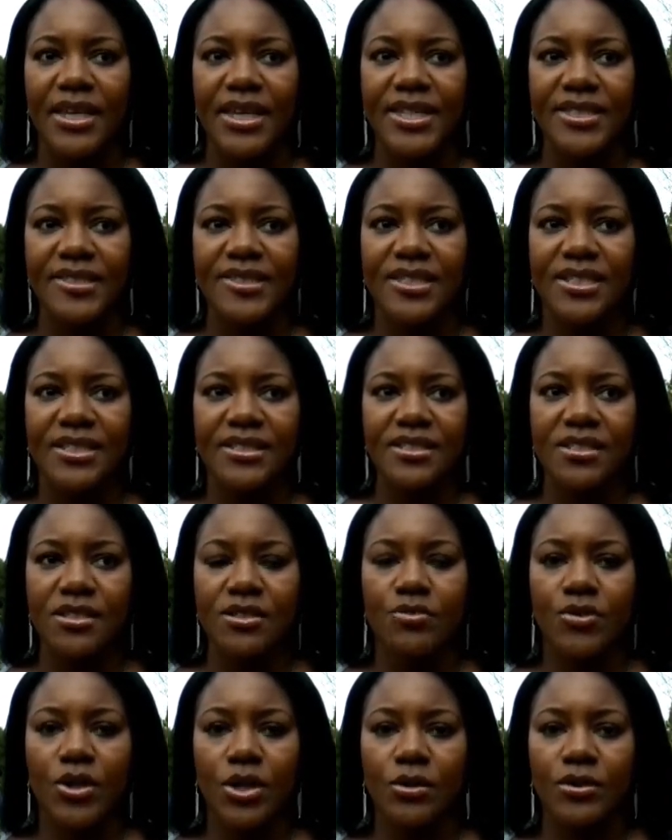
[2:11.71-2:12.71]
this
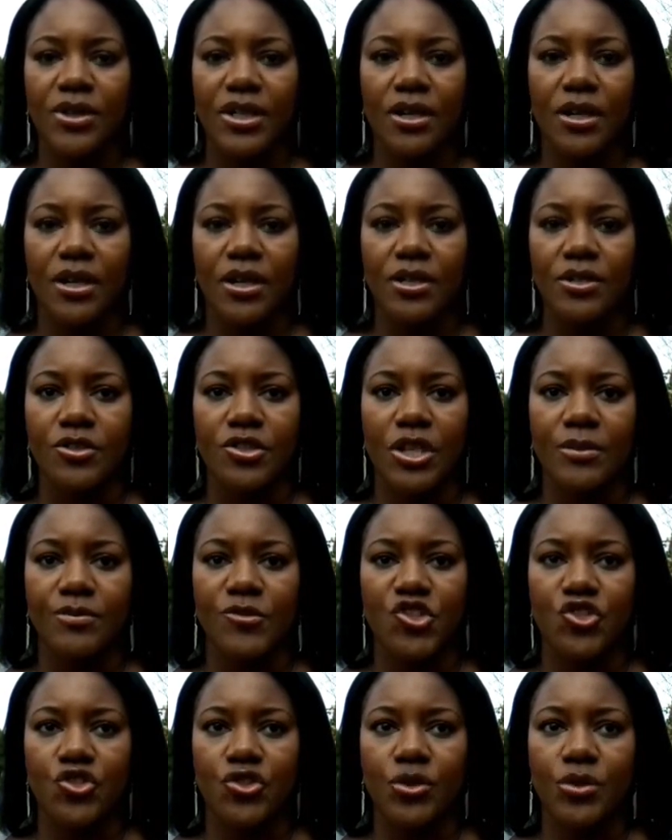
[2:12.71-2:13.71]
the role that I am
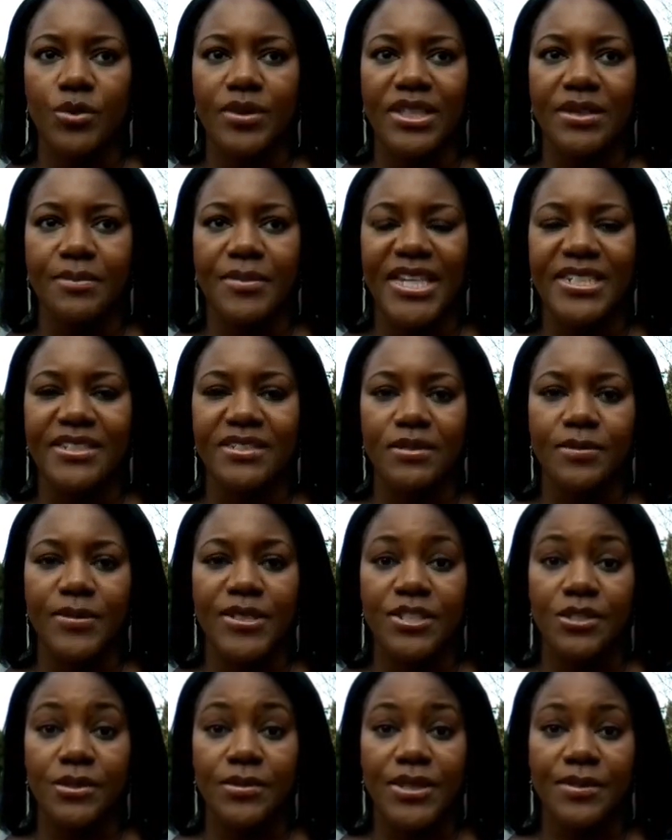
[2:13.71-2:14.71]
truly meant to be
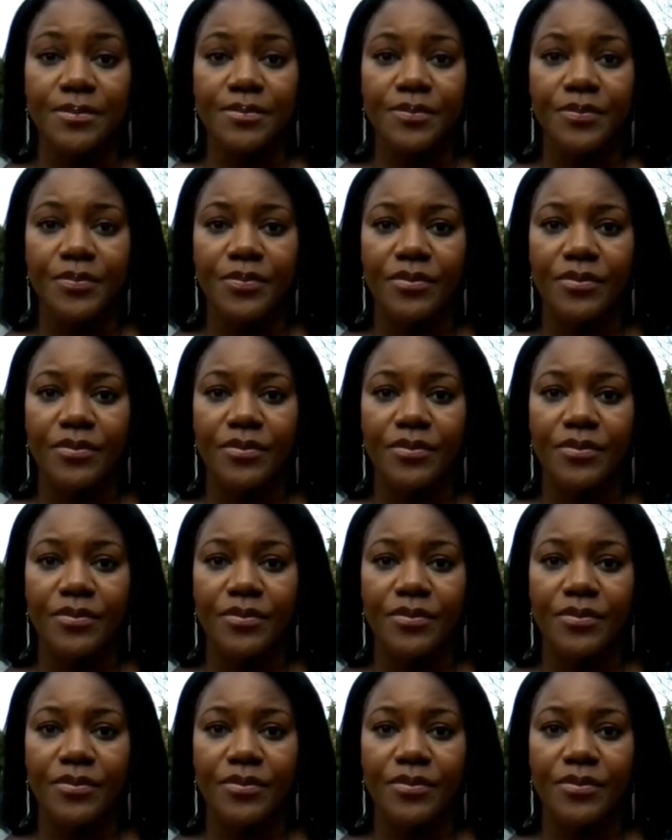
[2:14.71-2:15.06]
doing?